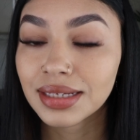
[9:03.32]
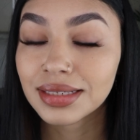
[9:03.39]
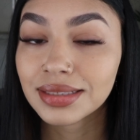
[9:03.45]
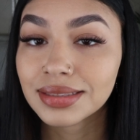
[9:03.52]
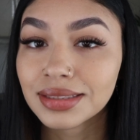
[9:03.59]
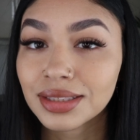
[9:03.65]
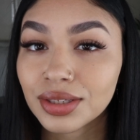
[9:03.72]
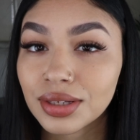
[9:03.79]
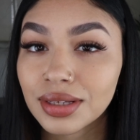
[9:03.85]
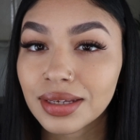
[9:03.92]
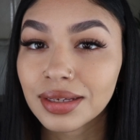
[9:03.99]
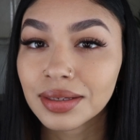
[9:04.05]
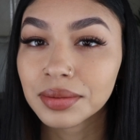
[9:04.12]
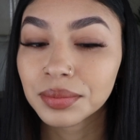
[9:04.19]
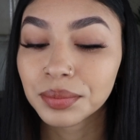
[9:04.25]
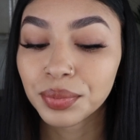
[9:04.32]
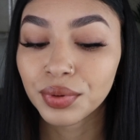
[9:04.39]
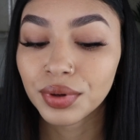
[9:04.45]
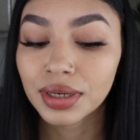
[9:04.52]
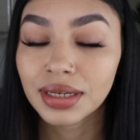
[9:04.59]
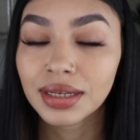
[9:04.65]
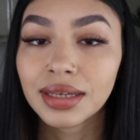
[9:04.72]
it is looking
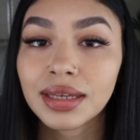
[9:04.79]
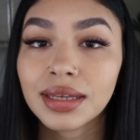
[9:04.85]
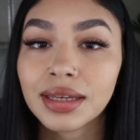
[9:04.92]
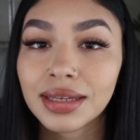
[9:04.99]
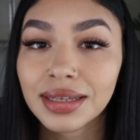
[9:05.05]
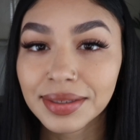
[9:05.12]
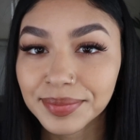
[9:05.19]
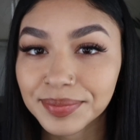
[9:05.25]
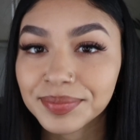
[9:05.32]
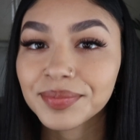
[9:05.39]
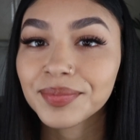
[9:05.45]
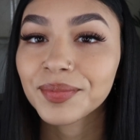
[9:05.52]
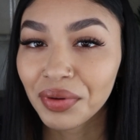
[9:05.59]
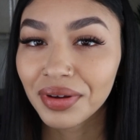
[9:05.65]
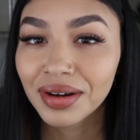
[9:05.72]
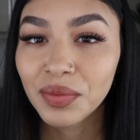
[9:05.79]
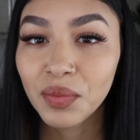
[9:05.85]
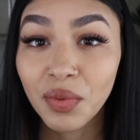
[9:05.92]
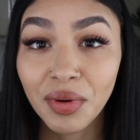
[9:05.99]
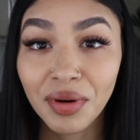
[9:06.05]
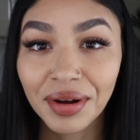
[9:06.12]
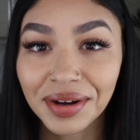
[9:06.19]
pretty
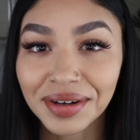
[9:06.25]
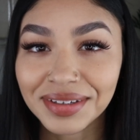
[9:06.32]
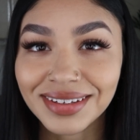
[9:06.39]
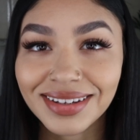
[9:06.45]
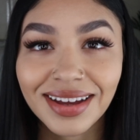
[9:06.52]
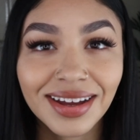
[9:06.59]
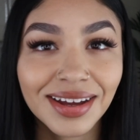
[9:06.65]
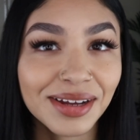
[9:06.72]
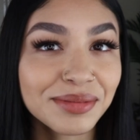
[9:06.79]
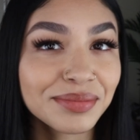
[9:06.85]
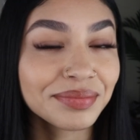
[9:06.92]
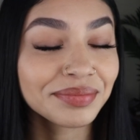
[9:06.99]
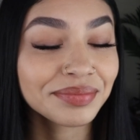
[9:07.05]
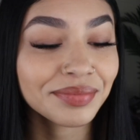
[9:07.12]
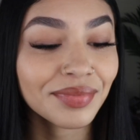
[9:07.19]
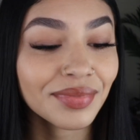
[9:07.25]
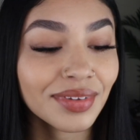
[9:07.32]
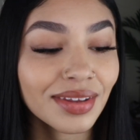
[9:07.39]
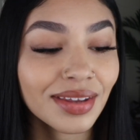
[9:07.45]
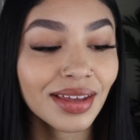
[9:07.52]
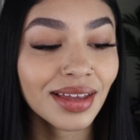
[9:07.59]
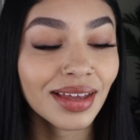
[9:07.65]
worn.
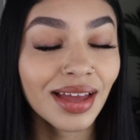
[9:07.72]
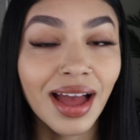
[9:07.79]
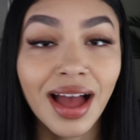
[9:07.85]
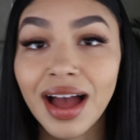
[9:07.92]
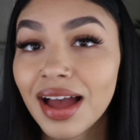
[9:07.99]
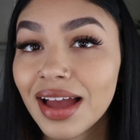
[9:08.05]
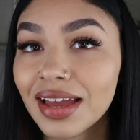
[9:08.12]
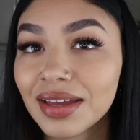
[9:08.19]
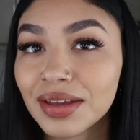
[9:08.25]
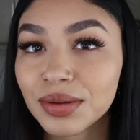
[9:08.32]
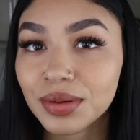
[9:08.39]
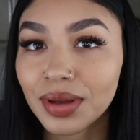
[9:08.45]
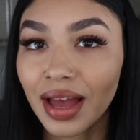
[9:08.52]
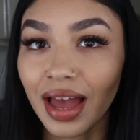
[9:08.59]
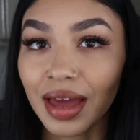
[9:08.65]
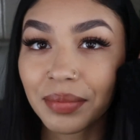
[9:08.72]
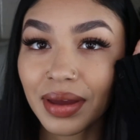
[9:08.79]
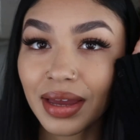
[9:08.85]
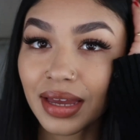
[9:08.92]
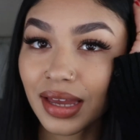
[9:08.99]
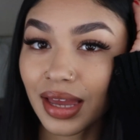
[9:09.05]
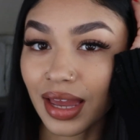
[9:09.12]
I had
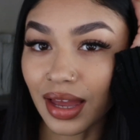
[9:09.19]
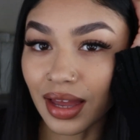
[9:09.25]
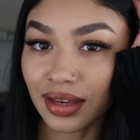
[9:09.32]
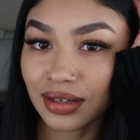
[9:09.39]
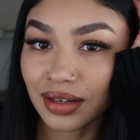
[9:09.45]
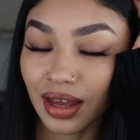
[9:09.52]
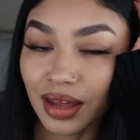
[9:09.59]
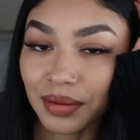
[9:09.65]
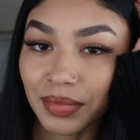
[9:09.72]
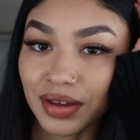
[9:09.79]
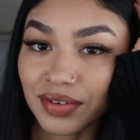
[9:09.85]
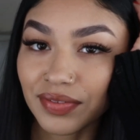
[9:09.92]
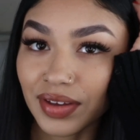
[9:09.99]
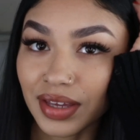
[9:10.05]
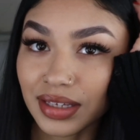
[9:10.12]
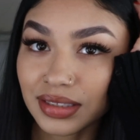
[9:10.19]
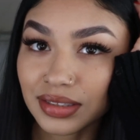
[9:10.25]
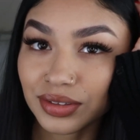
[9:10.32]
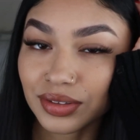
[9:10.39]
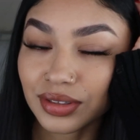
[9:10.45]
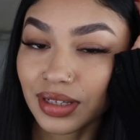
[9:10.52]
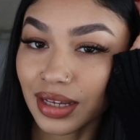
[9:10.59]
my hand on my
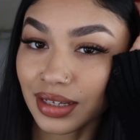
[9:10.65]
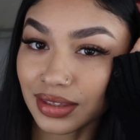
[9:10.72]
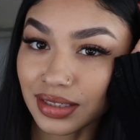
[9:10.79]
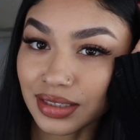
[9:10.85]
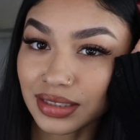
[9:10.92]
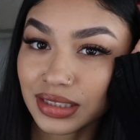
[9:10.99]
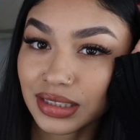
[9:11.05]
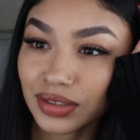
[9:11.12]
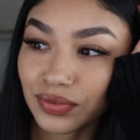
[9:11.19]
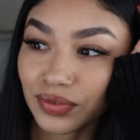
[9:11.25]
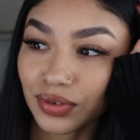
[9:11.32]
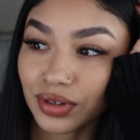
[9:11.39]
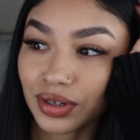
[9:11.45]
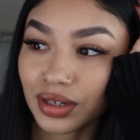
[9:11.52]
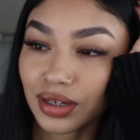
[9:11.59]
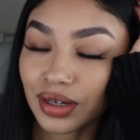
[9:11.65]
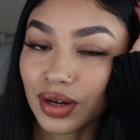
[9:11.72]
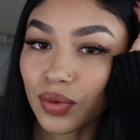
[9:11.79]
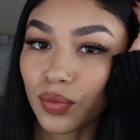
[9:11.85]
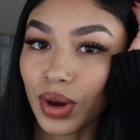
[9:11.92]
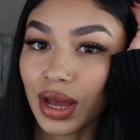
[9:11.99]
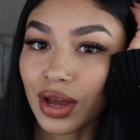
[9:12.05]
face or like this for
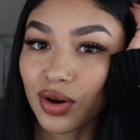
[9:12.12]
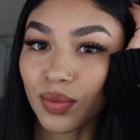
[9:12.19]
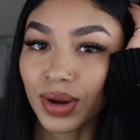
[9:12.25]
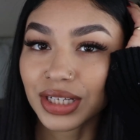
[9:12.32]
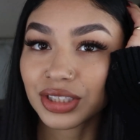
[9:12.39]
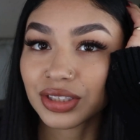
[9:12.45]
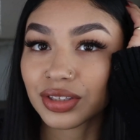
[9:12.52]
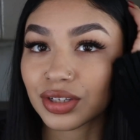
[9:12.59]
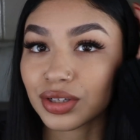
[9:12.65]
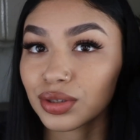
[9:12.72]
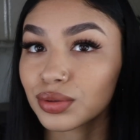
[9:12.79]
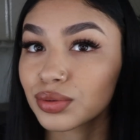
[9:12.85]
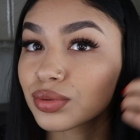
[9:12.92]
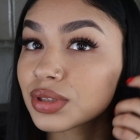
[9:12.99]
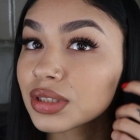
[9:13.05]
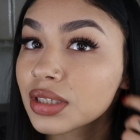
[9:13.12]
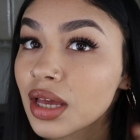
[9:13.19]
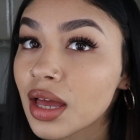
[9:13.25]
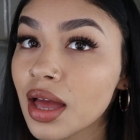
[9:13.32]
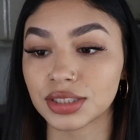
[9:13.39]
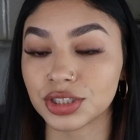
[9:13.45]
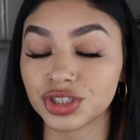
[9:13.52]
a while watching the news.
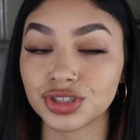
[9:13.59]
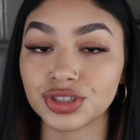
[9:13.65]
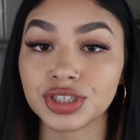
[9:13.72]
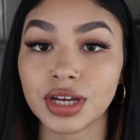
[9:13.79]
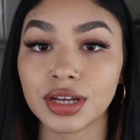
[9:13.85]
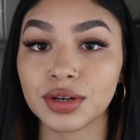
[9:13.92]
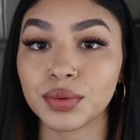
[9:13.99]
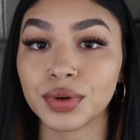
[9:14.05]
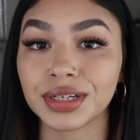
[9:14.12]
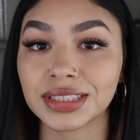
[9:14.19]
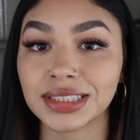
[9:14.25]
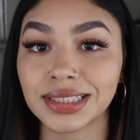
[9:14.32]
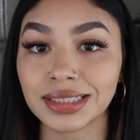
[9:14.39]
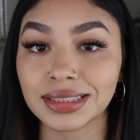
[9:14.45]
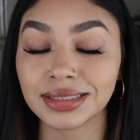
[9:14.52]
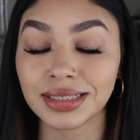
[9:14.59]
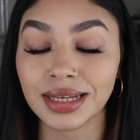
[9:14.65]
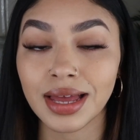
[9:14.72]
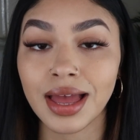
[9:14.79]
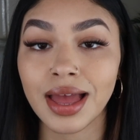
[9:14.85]
It's January 6th